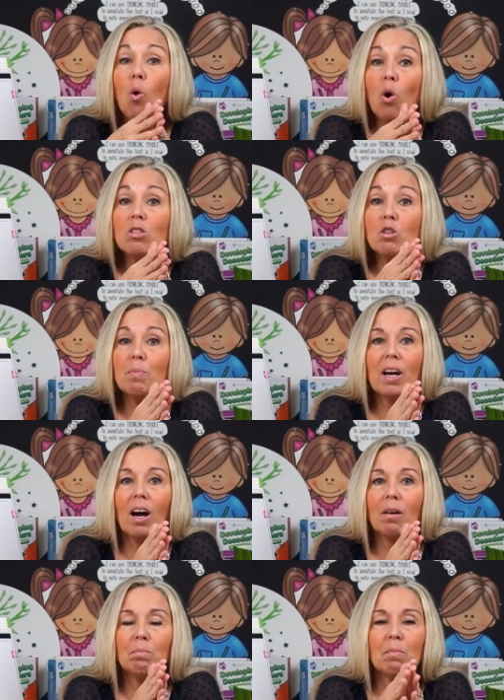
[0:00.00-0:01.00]
also
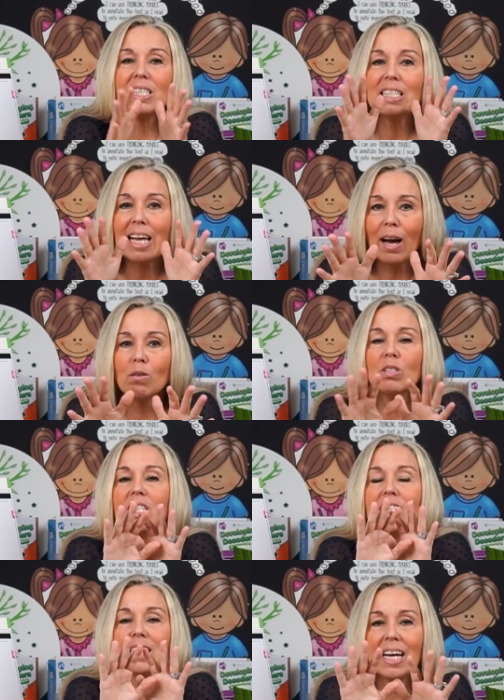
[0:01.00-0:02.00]
become sound
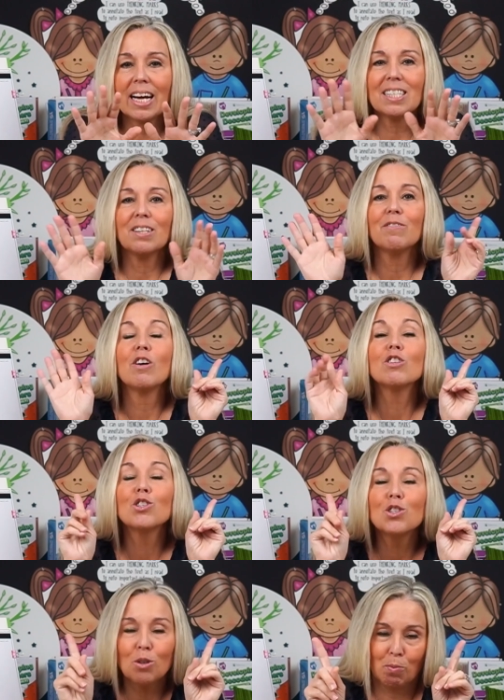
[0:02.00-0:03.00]
detective
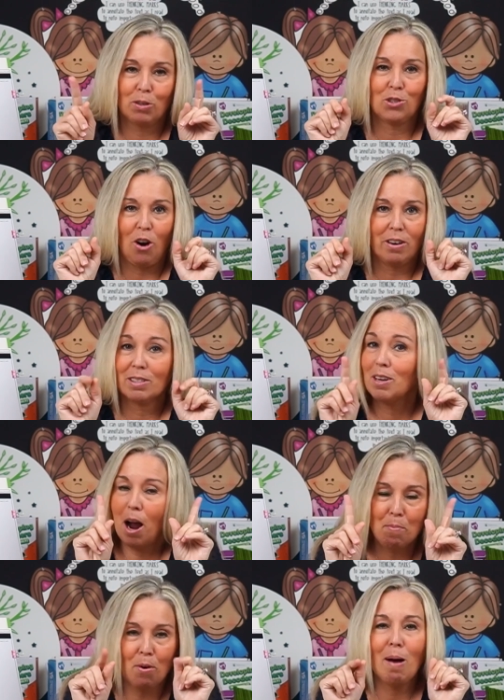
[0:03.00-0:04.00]
superstars. I
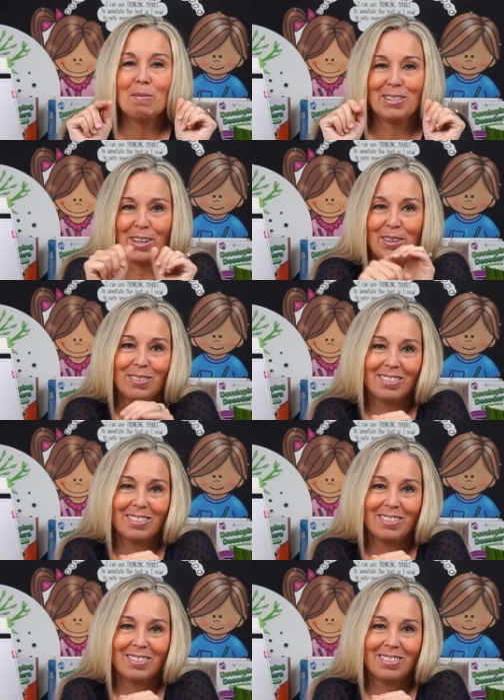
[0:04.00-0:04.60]
promise you.